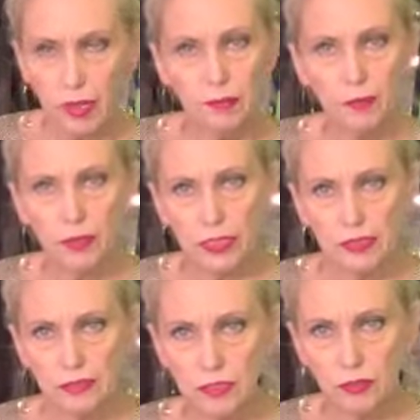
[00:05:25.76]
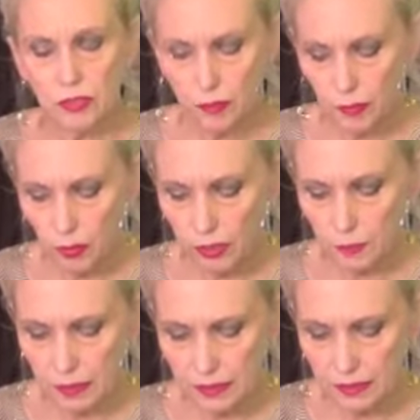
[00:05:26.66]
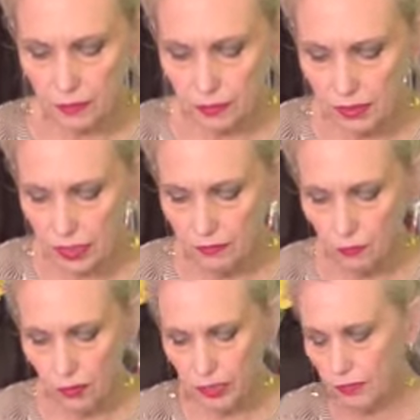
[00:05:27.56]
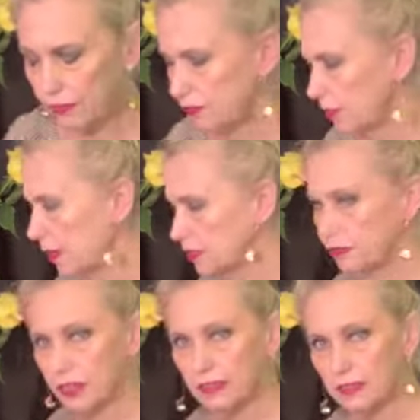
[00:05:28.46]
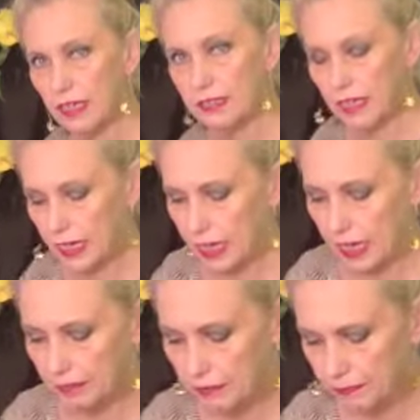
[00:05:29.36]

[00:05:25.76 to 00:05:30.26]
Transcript: memory is it used to be more expensive. It was like 40 or 50 bucks for this size I have.